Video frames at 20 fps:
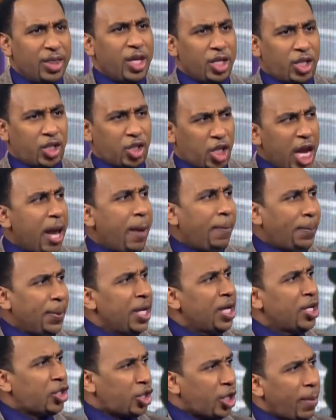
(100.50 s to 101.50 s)
in the
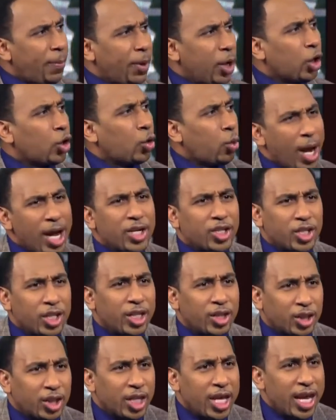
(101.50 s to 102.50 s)
championship
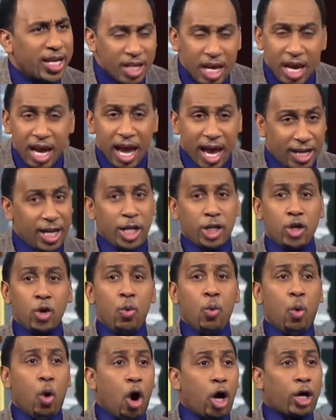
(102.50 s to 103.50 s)
equation of things? And then
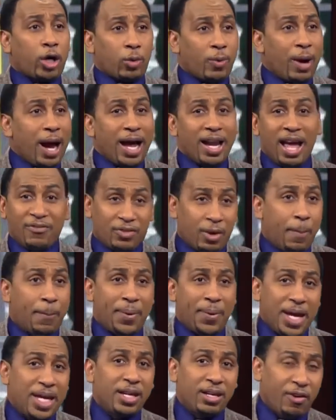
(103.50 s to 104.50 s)
you walk around after
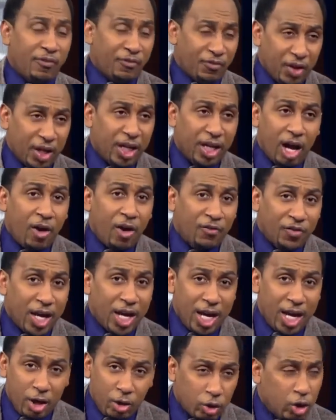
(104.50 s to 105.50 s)
beating the
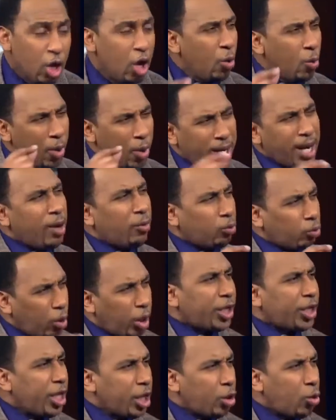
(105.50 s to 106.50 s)
Philadelphia Eagles with a
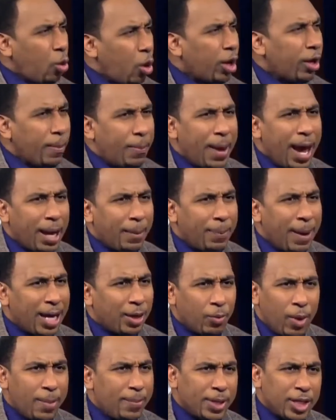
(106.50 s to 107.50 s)
rookie quarterback,
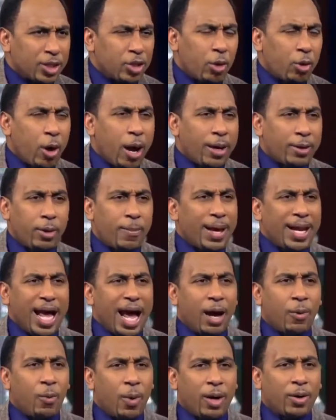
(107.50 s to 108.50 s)
by the way, because no
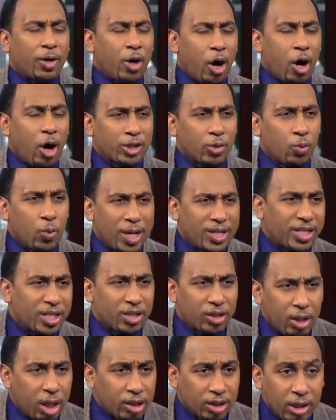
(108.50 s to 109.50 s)
matter how well Carson Wentz
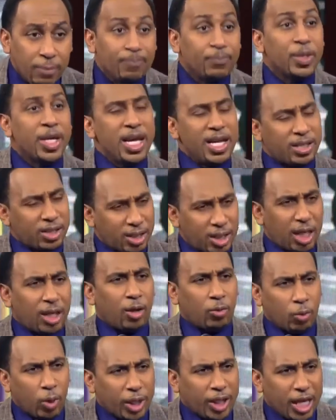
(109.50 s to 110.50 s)
has looked, he's
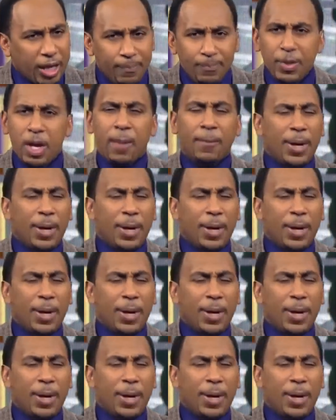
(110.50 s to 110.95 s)
still a rookie.